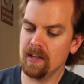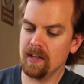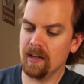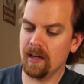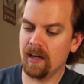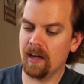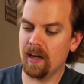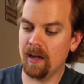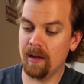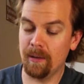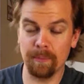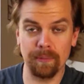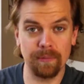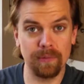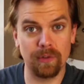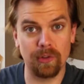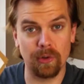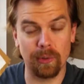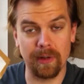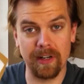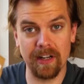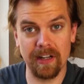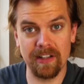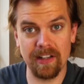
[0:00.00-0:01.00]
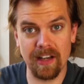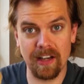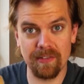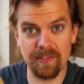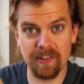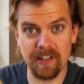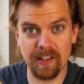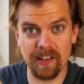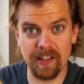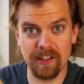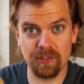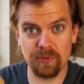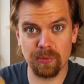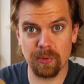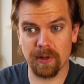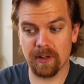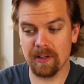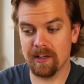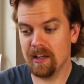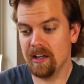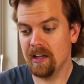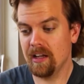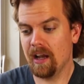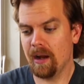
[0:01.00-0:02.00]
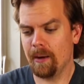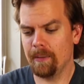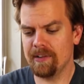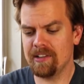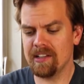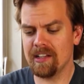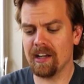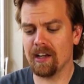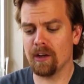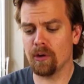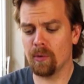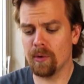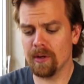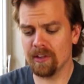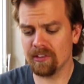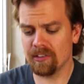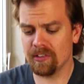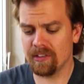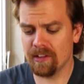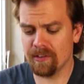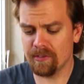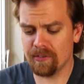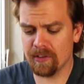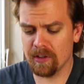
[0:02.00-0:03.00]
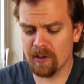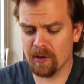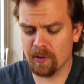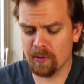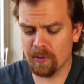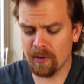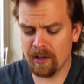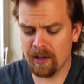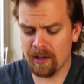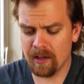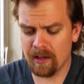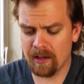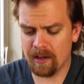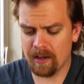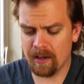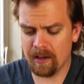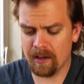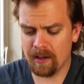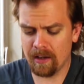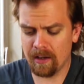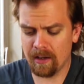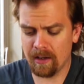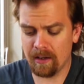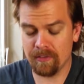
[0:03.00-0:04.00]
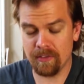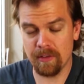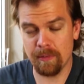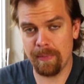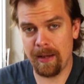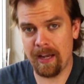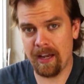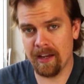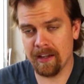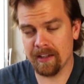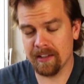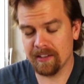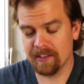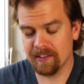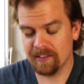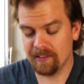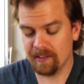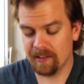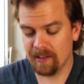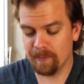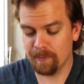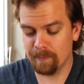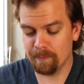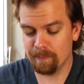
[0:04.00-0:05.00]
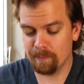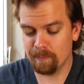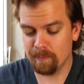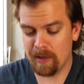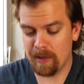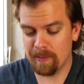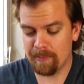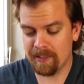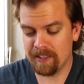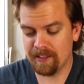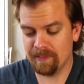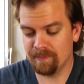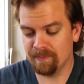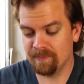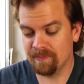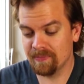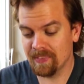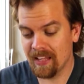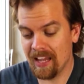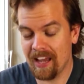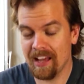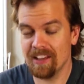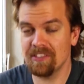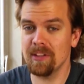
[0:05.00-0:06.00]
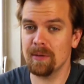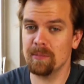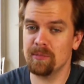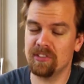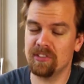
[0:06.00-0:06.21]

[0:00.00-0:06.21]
So we're going to dive into this one. I'm going to take a quick sniff, though, of the bag. I mean, as I'm